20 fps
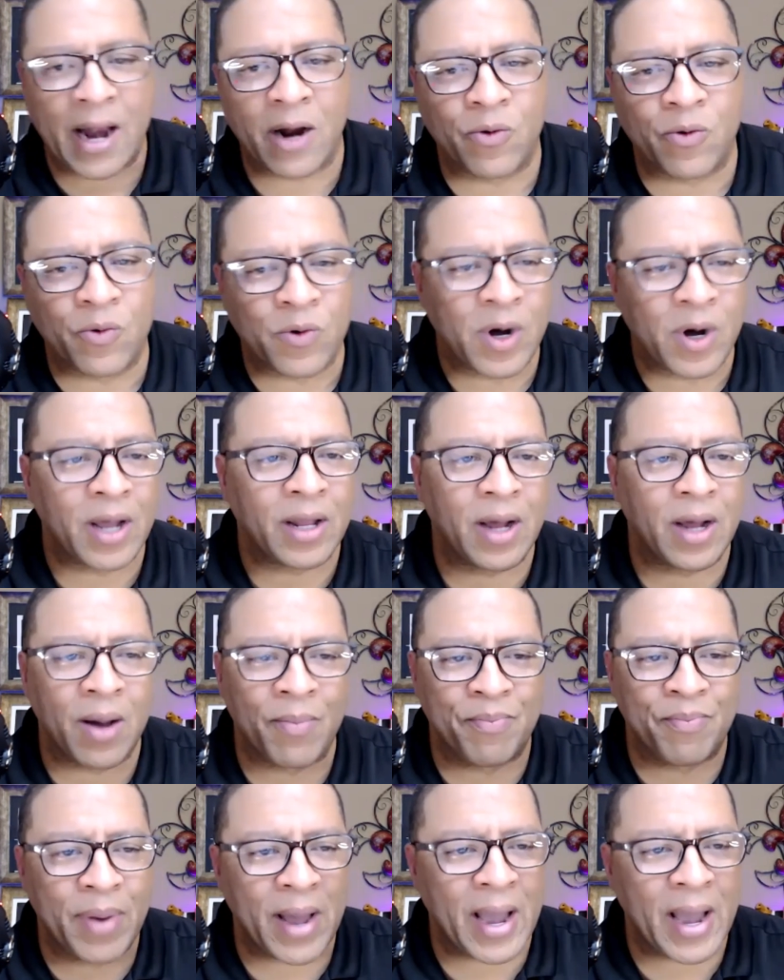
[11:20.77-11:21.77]
I
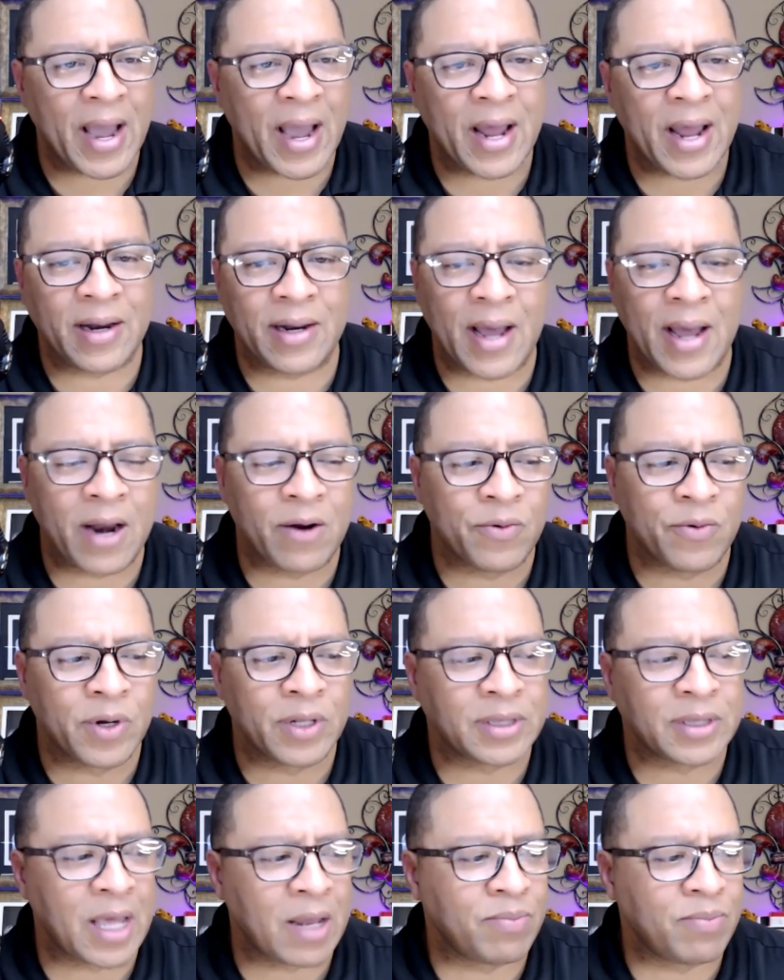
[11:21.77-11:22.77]
don't
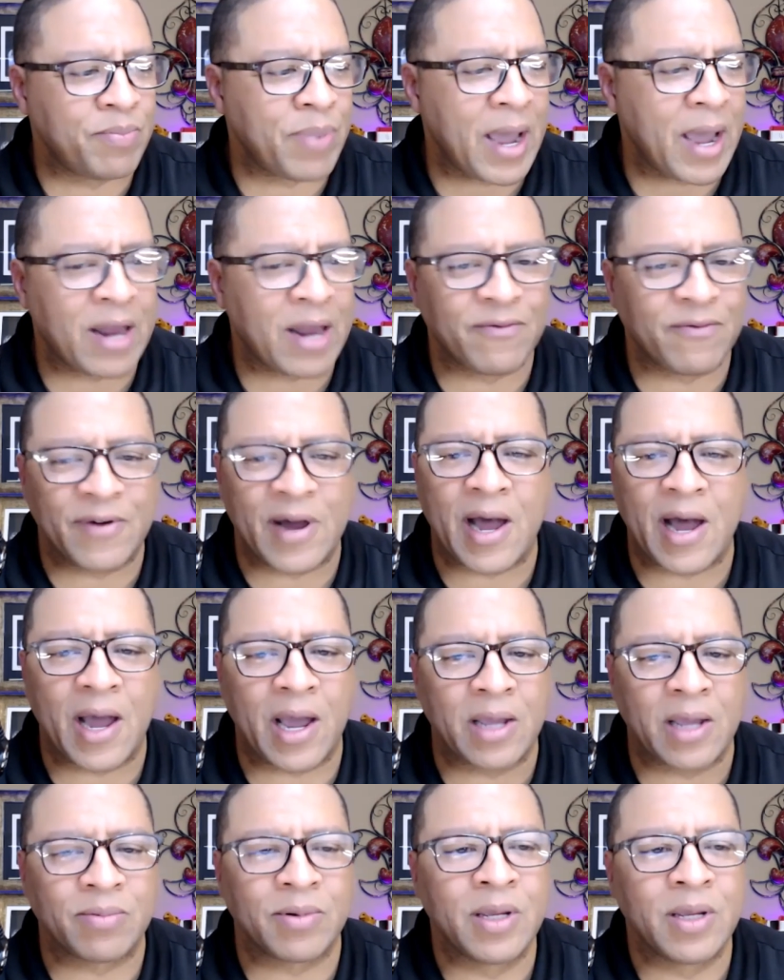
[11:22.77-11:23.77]
want that bad
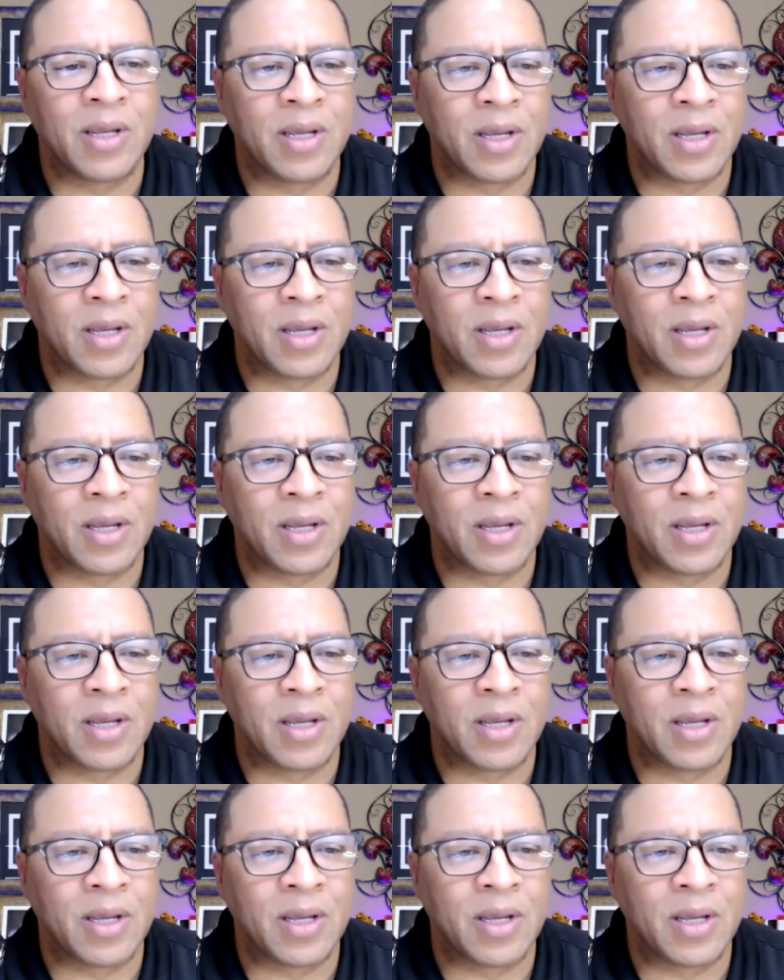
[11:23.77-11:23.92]
vibe